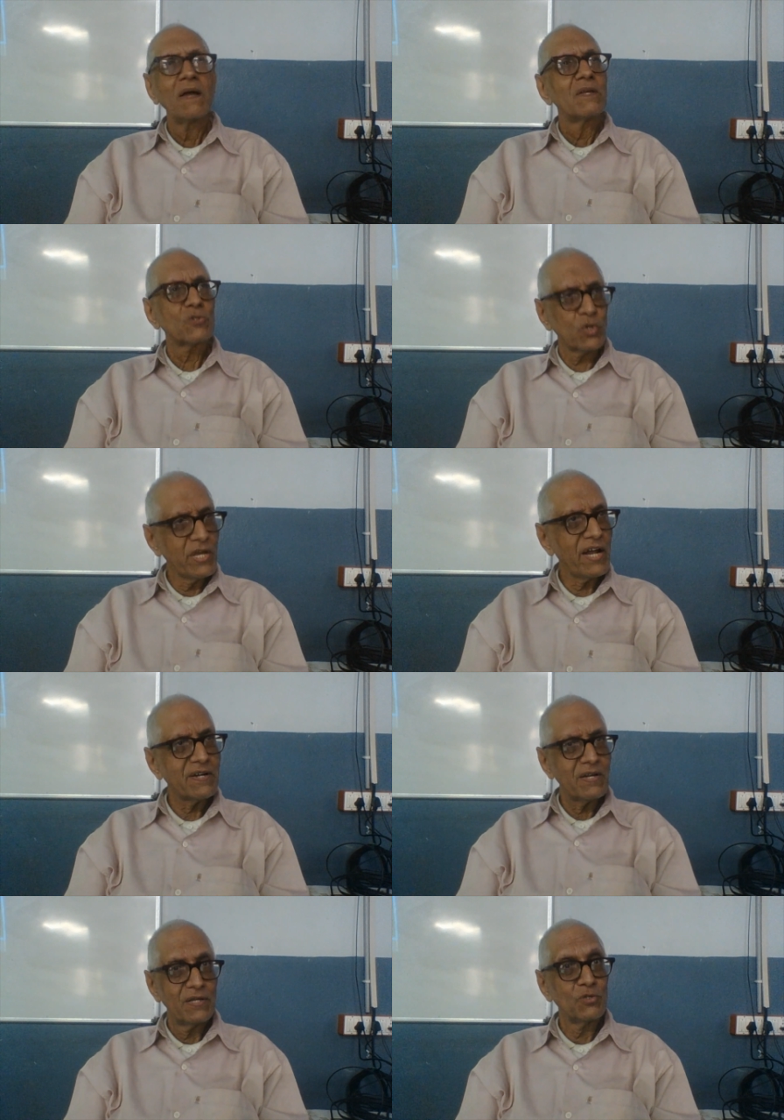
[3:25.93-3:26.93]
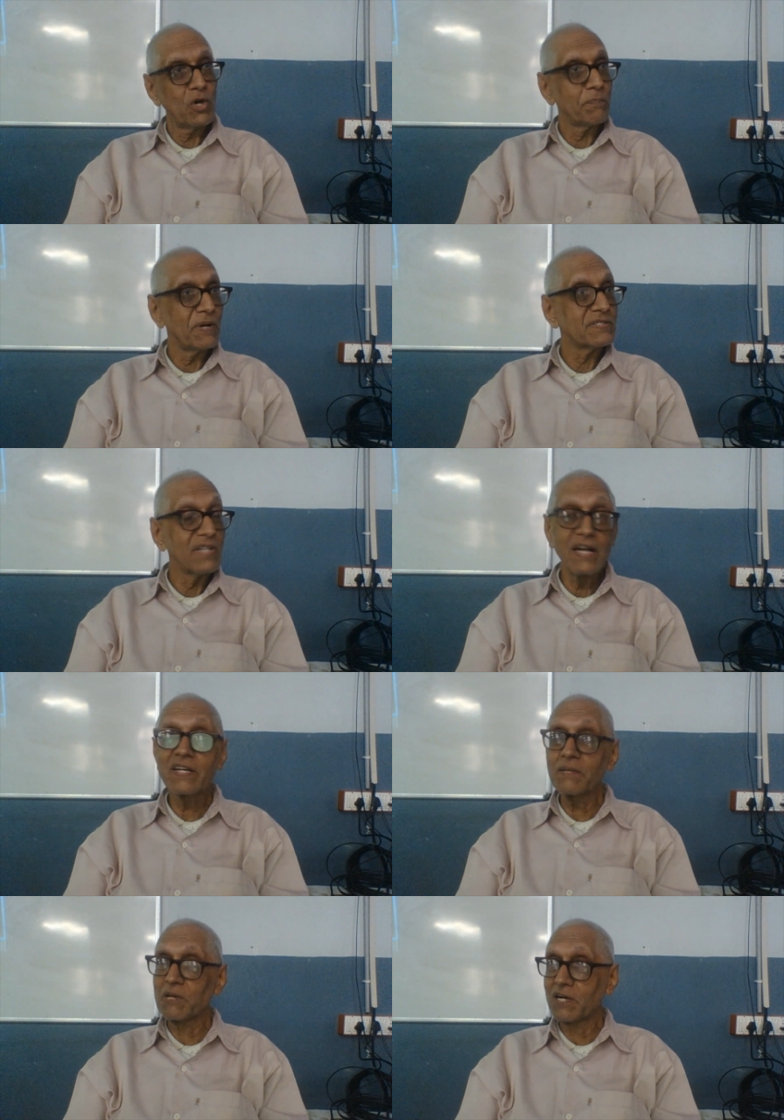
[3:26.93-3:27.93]
so that your
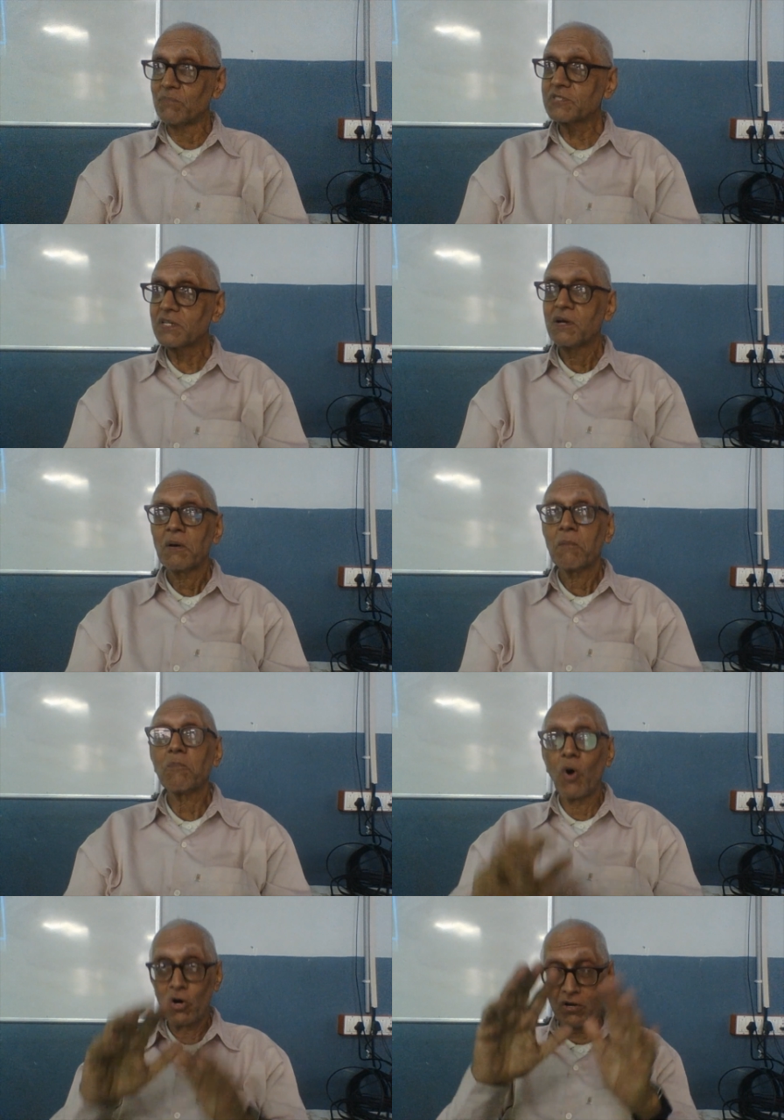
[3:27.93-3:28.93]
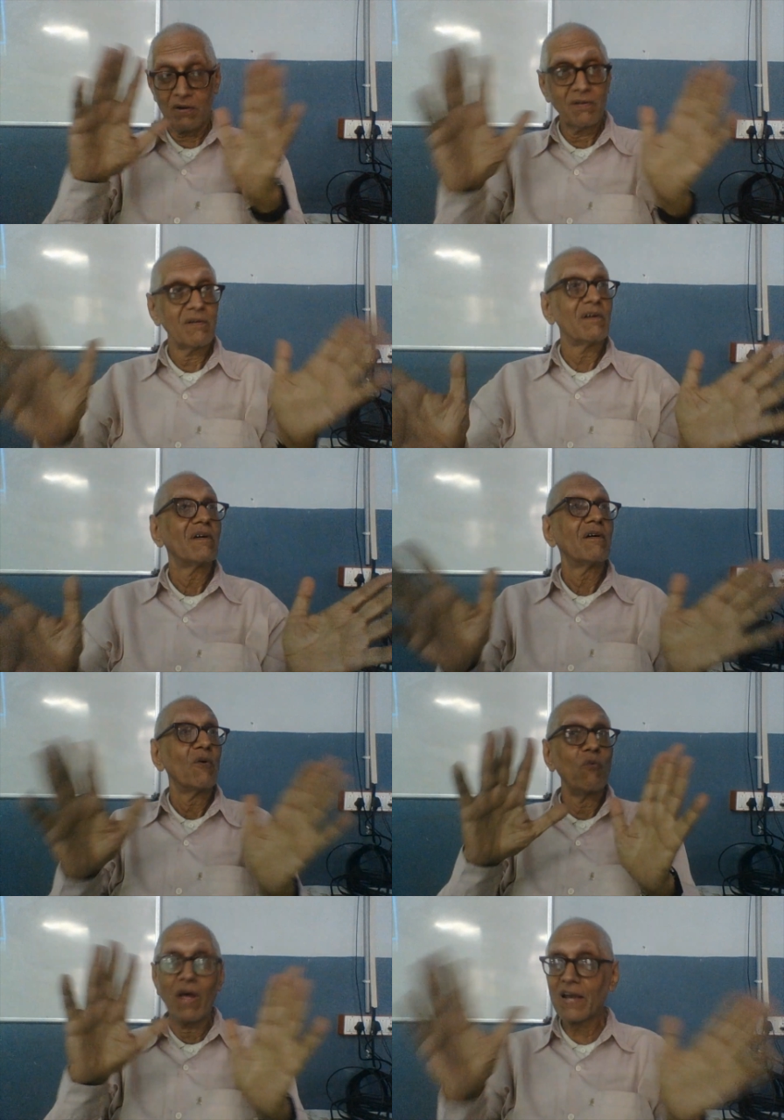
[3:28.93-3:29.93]
personality becomes more
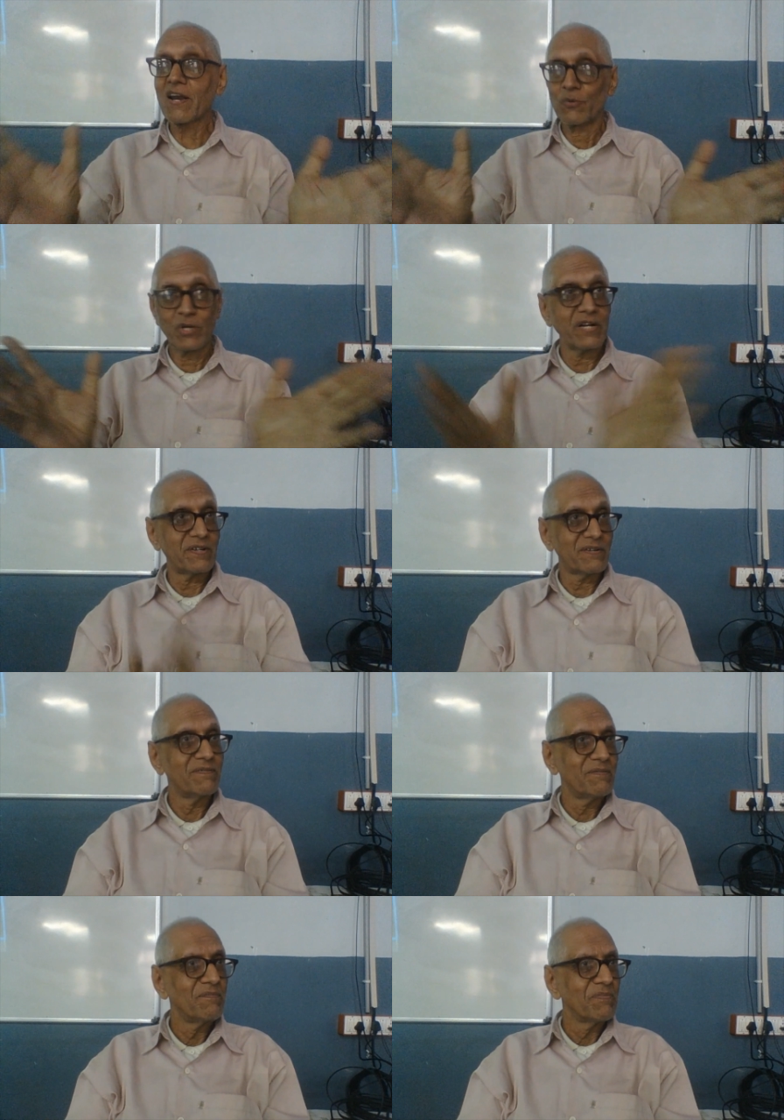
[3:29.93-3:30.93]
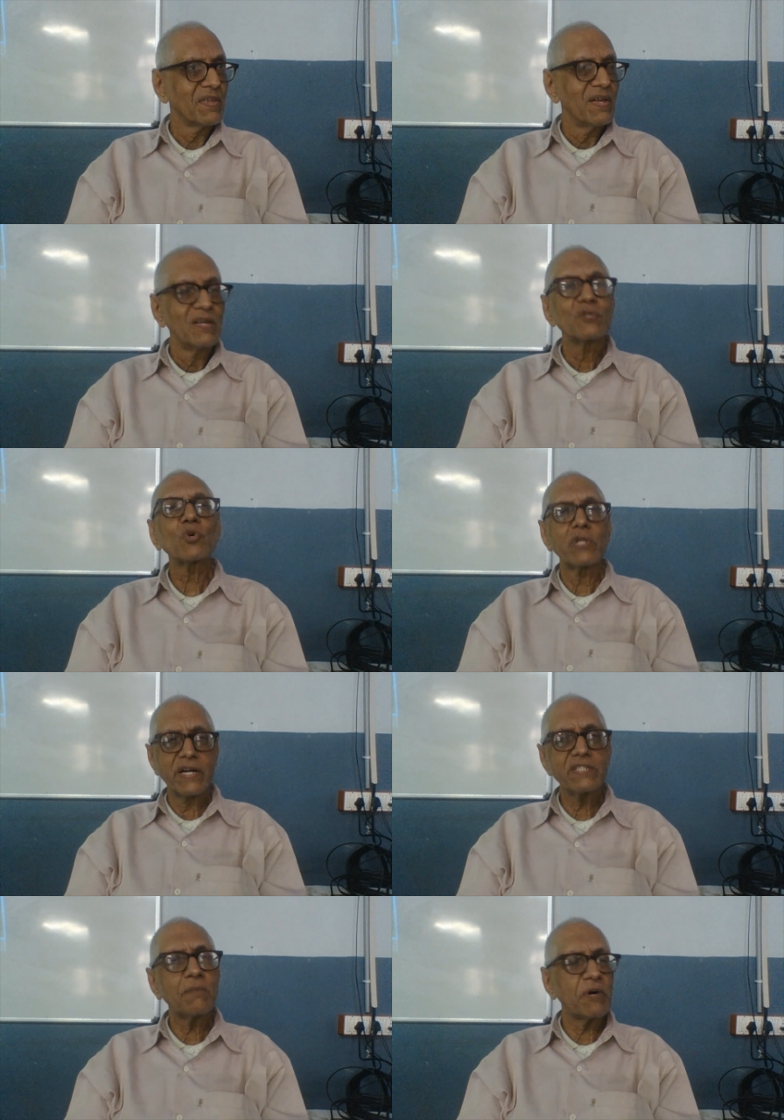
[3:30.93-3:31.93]
well-rounded. So
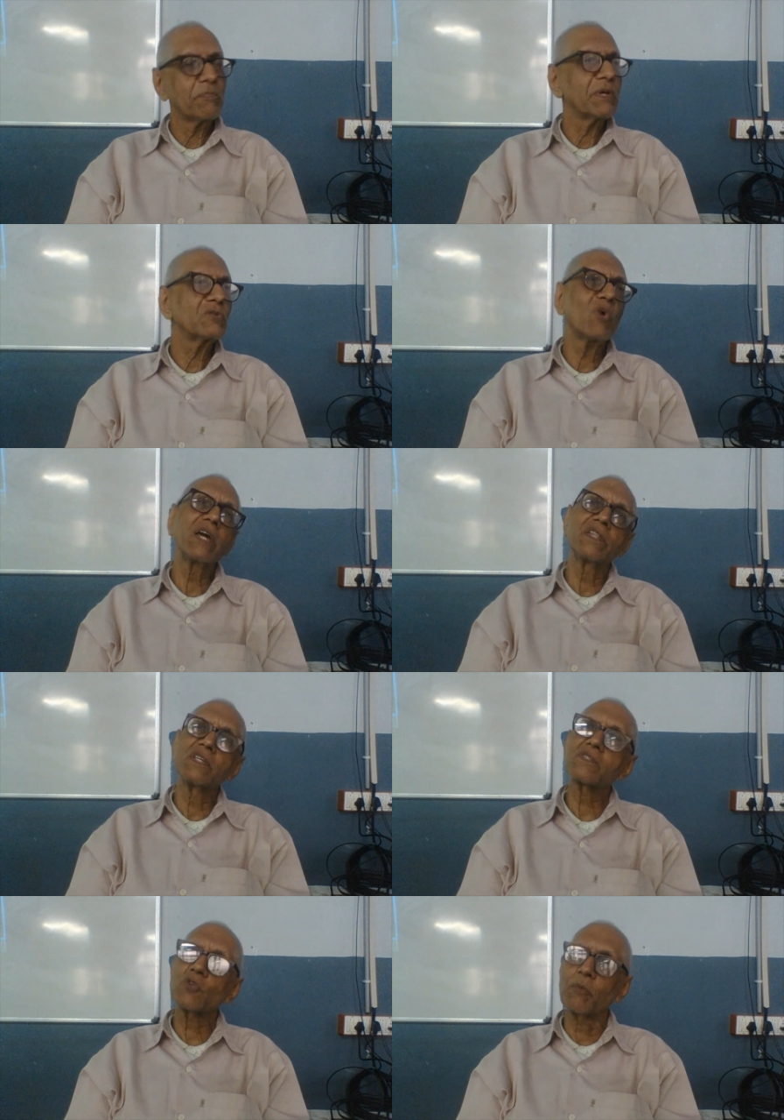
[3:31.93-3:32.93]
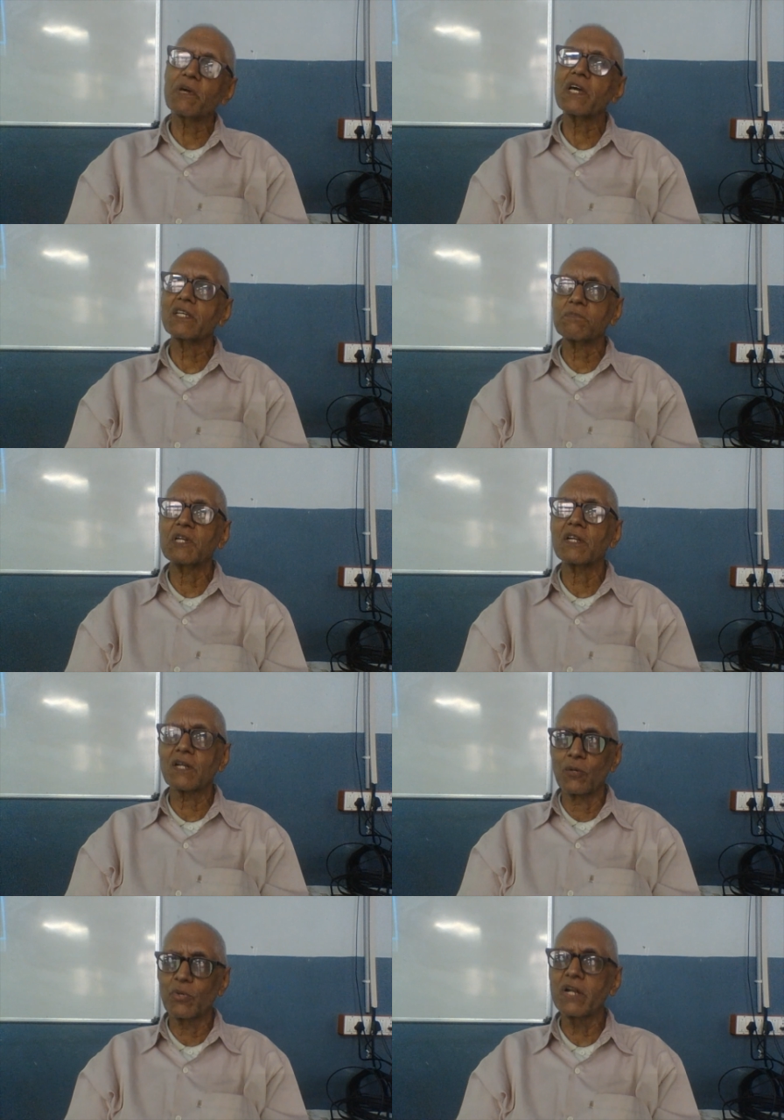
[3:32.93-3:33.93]
that is the purpose why this topic has been
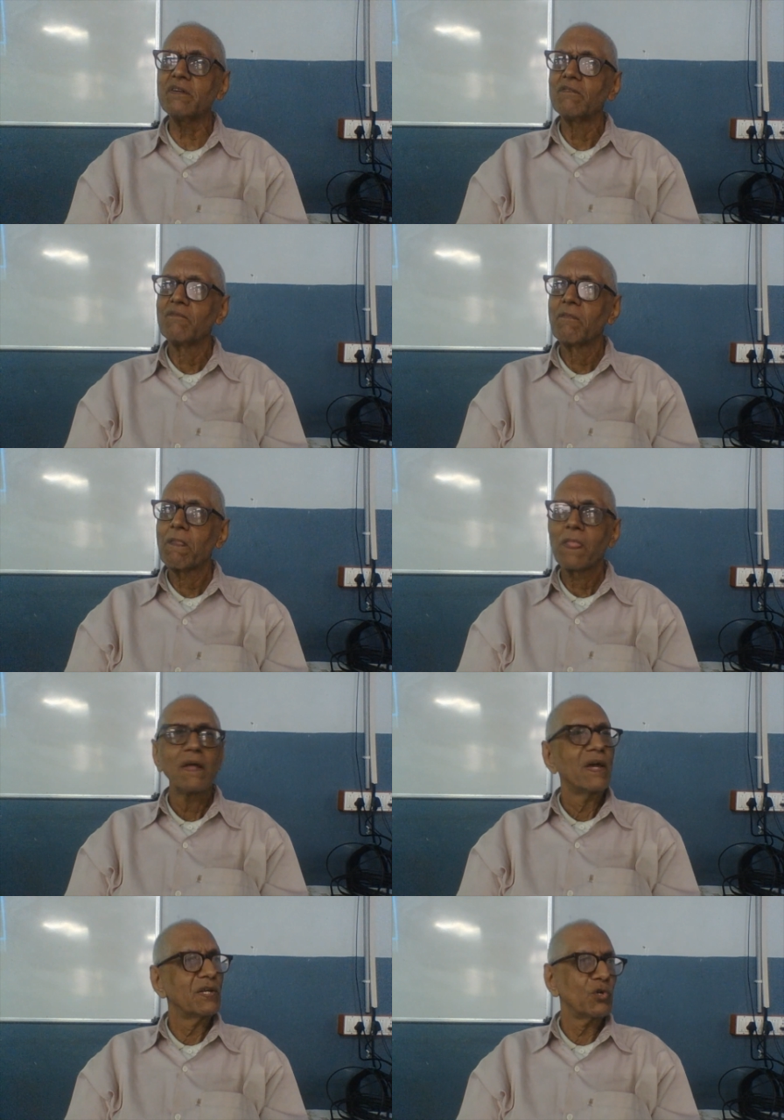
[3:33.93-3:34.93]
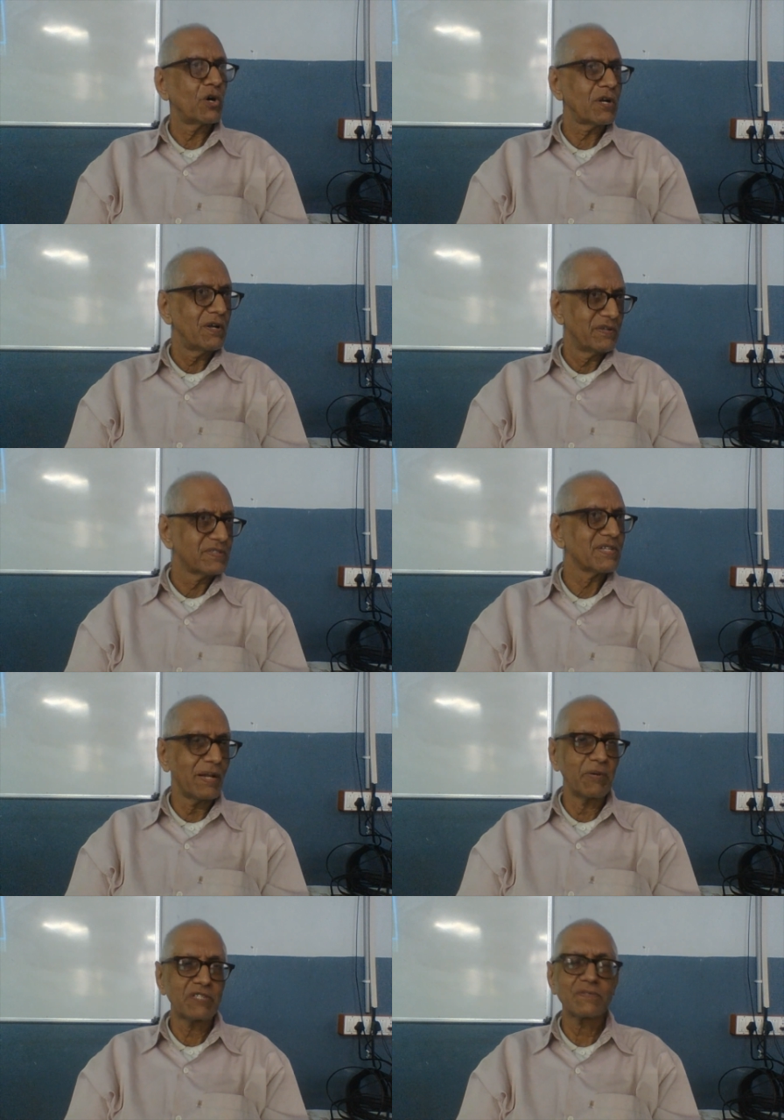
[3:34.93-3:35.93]
included in your
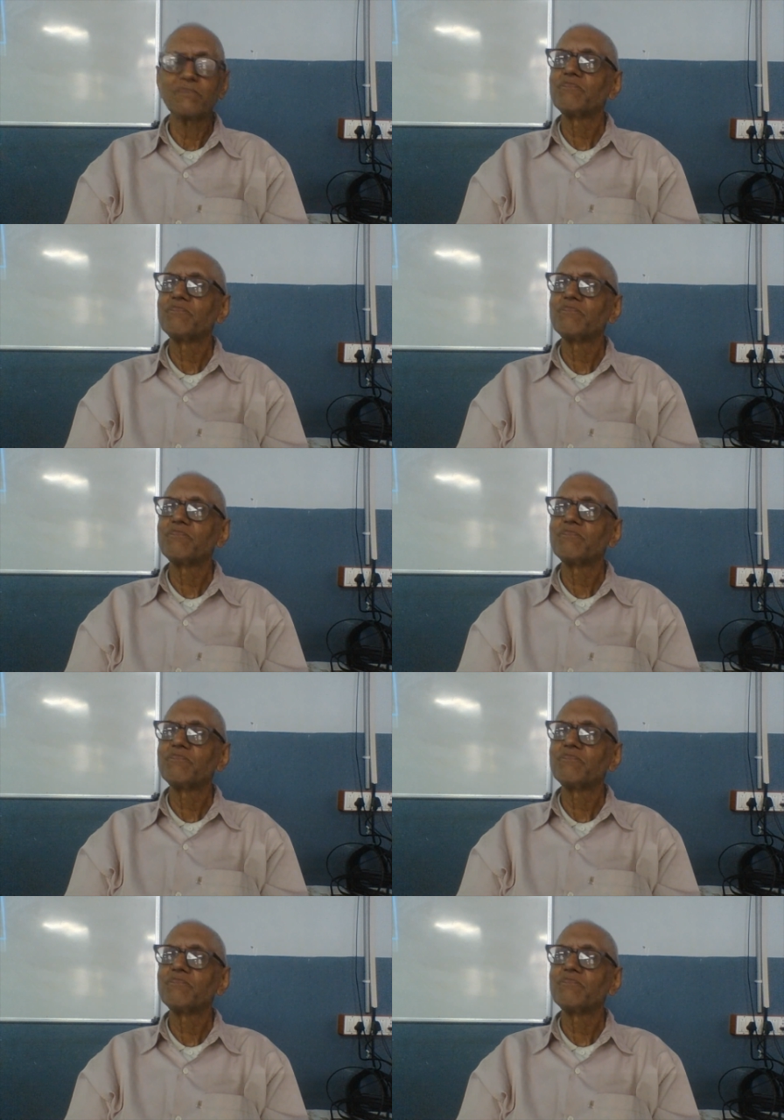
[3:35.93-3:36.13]
syllabus.